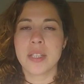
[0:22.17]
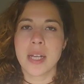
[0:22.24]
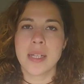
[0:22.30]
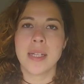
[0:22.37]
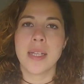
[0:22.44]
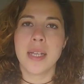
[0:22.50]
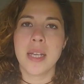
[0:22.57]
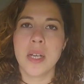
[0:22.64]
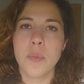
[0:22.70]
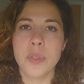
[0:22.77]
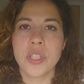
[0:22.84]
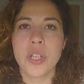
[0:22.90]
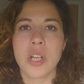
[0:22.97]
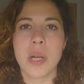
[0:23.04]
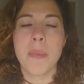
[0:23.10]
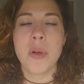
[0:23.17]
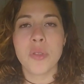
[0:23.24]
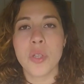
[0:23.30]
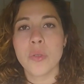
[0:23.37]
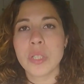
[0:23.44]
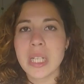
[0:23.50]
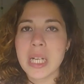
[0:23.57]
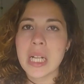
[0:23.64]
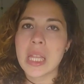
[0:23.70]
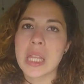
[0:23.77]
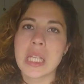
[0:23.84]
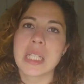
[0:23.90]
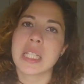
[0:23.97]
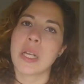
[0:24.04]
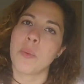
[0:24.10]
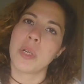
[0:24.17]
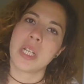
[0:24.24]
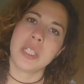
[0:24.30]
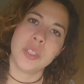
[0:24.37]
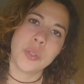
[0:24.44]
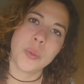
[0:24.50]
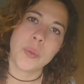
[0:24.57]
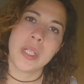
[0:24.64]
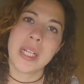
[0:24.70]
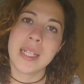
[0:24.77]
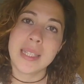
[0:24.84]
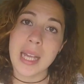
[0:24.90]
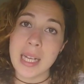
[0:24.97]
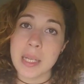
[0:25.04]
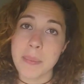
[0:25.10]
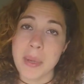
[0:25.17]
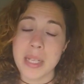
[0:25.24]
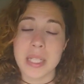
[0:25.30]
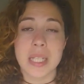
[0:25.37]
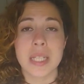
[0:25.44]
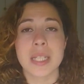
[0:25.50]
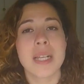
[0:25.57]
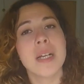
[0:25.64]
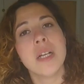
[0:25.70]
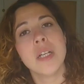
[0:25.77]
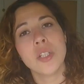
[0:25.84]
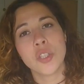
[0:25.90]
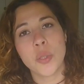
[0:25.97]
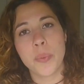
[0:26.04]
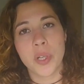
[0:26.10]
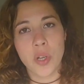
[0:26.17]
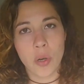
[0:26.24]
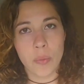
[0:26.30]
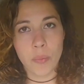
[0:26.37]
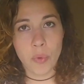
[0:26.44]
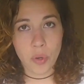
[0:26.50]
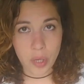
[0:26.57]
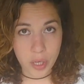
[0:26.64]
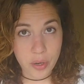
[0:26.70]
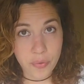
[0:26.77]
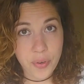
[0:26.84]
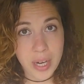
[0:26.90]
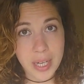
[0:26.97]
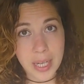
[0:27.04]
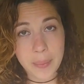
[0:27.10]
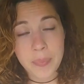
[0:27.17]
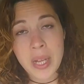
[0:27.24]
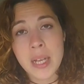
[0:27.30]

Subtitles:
and in here we talk about those little things that we can do in a daily basis to become more eco-friendly.